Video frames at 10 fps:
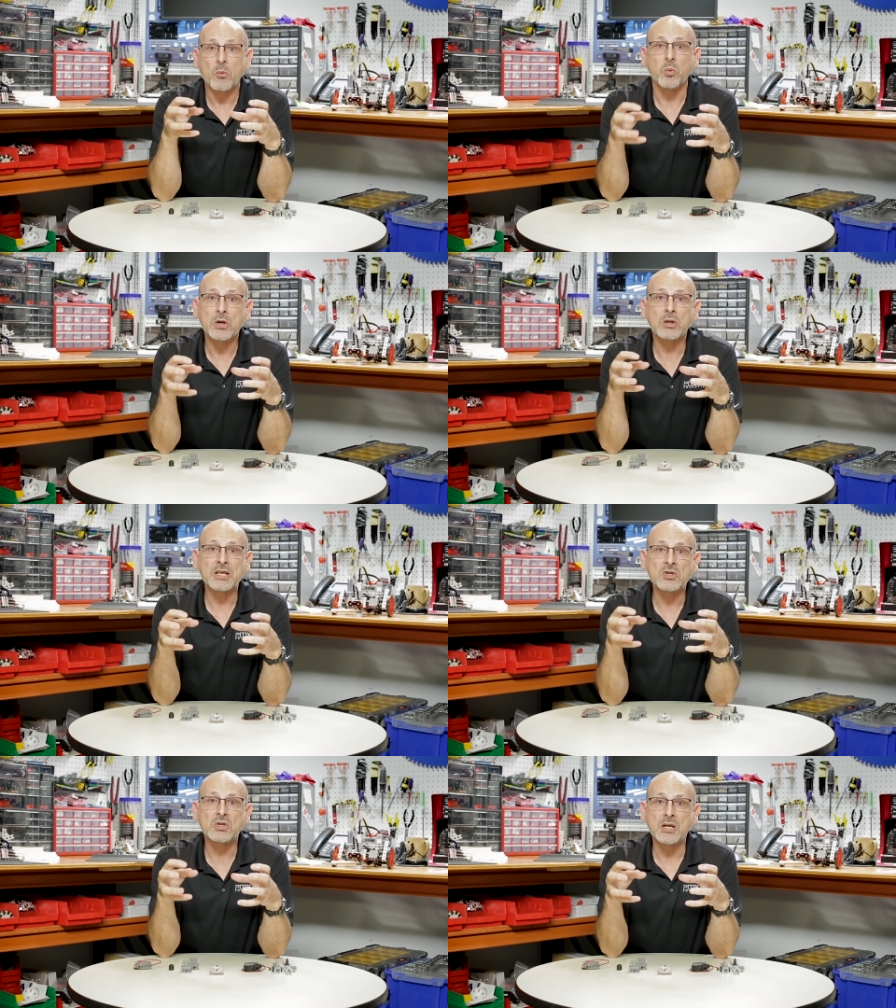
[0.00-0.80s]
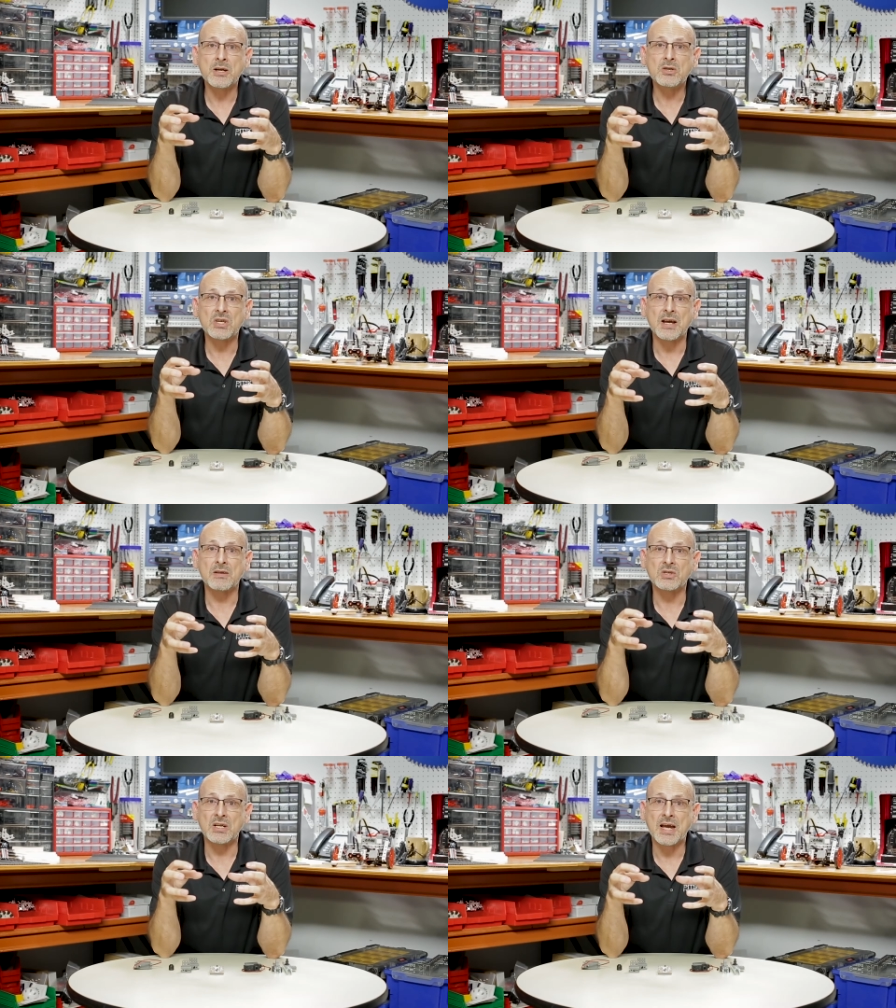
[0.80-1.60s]
real engineering
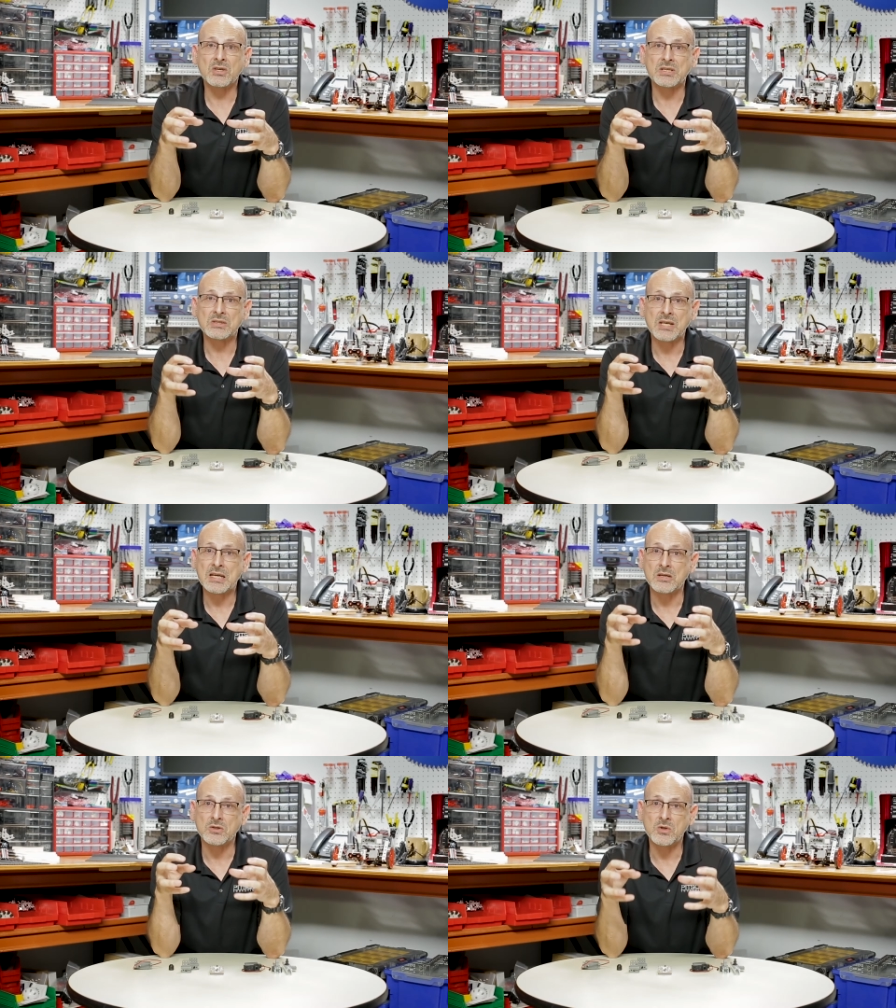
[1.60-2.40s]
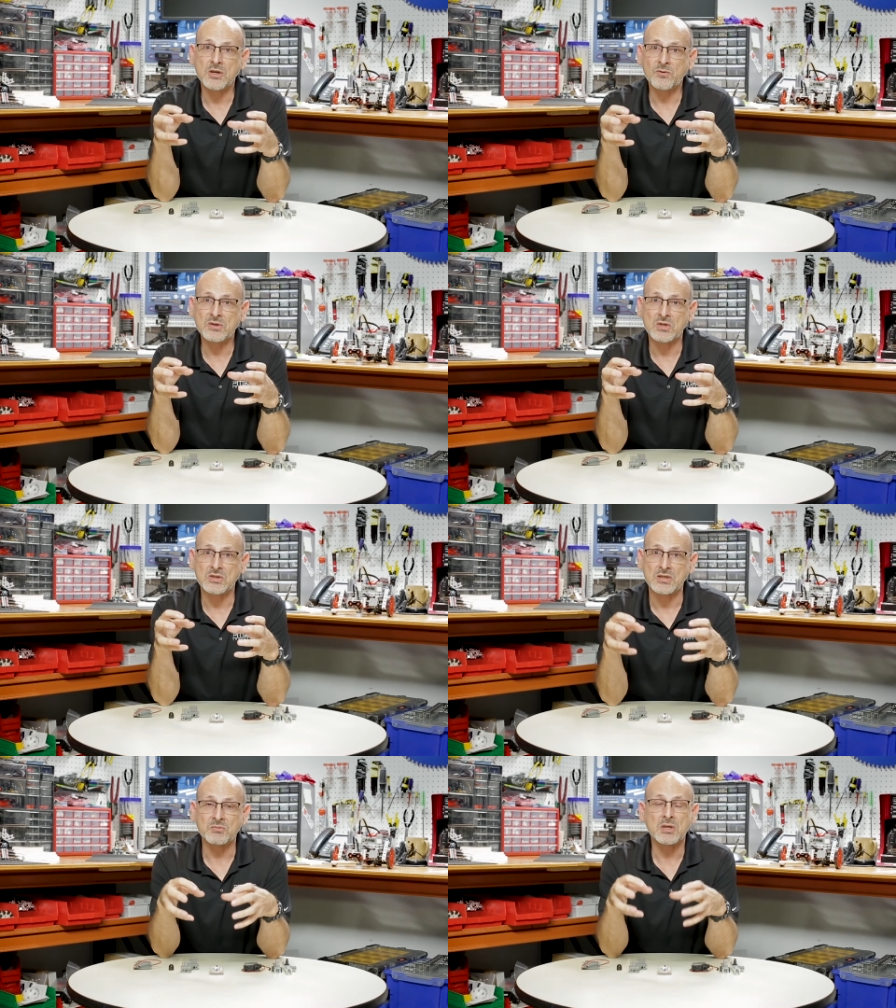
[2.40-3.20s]
challenge and actually taking two different
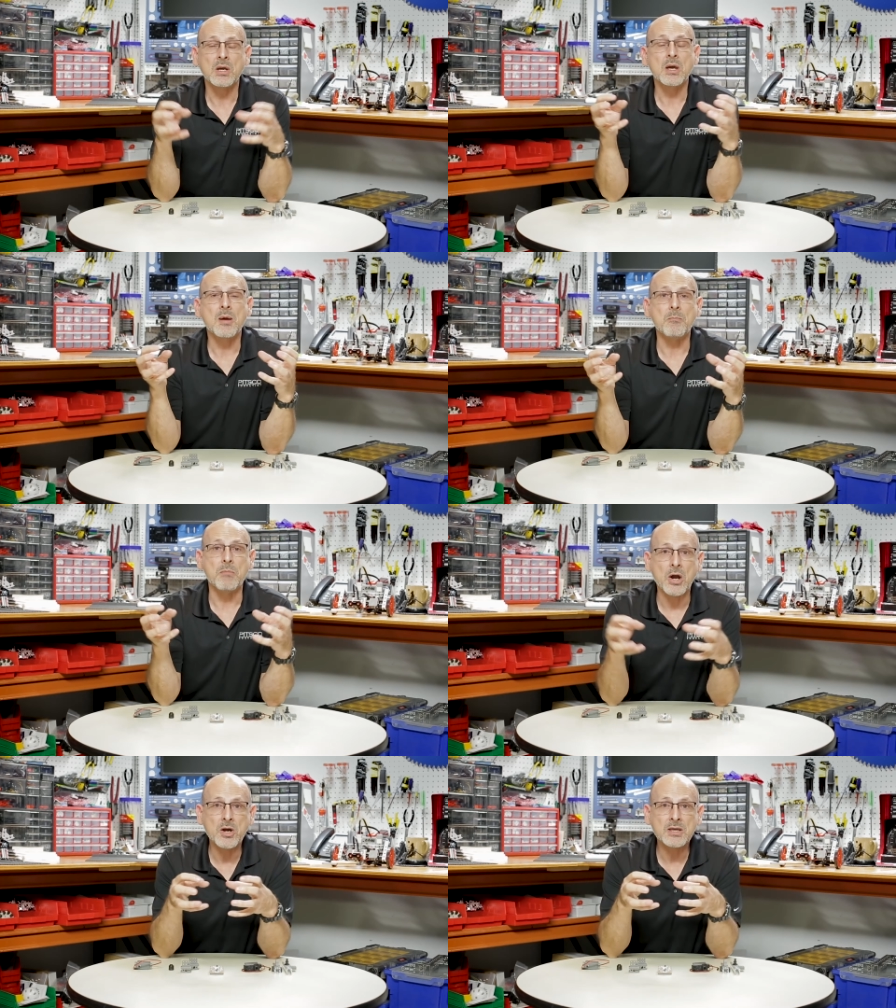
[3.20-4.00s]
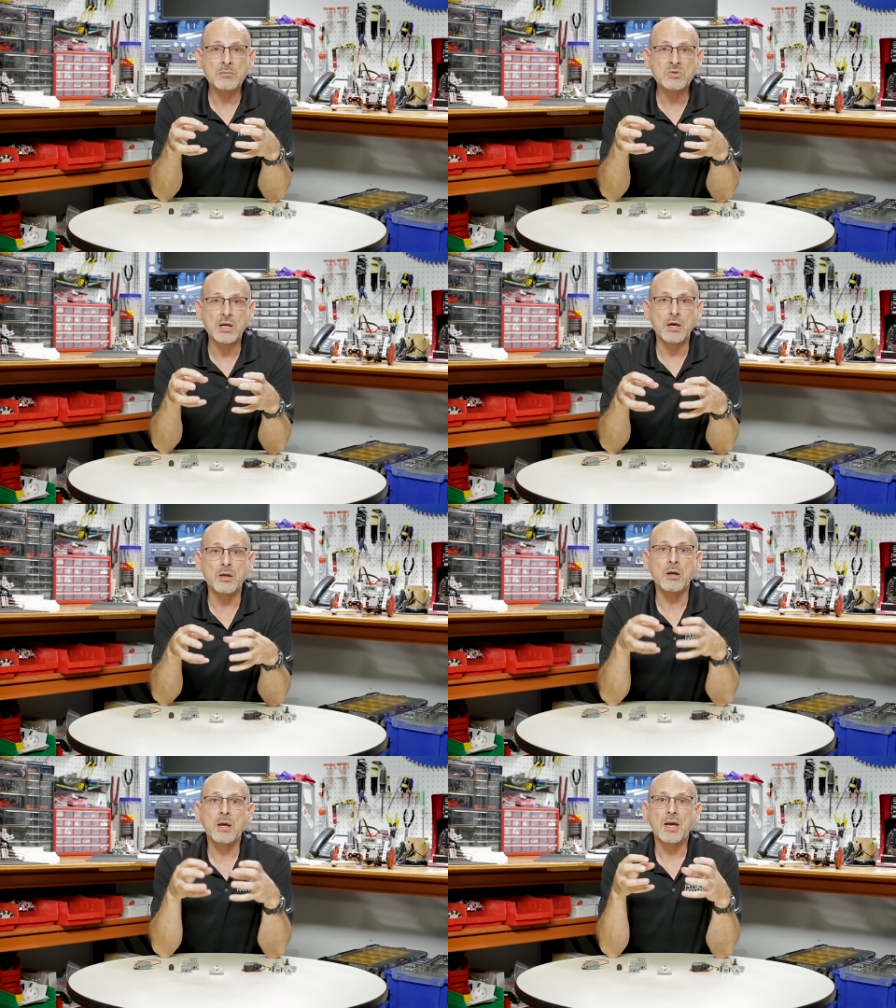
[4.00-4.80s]
systems, marrying them
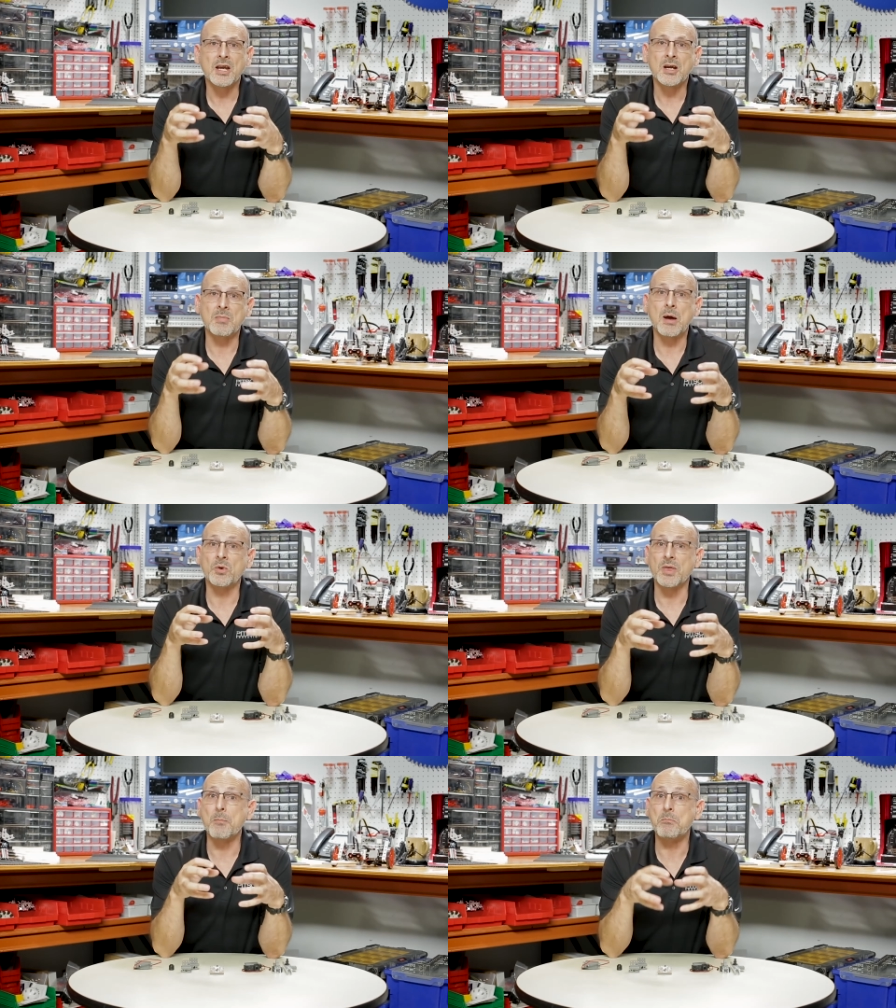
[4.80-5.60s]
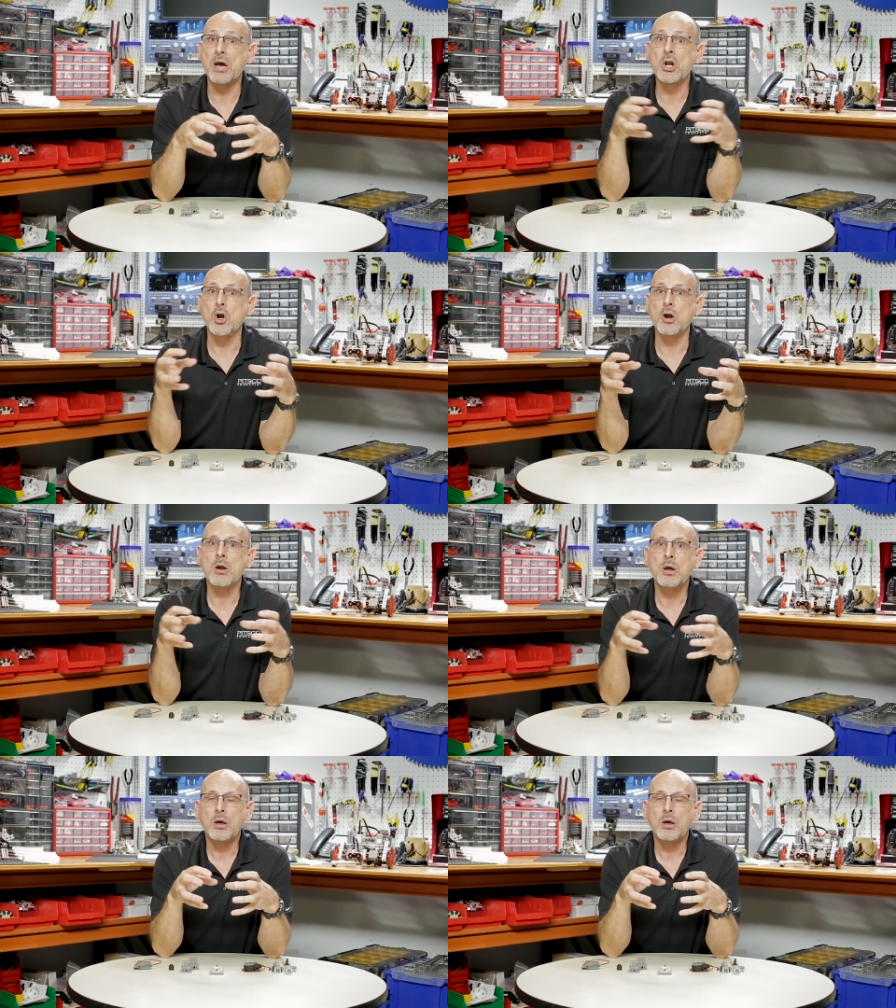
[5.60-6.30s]
together, and come out with a better,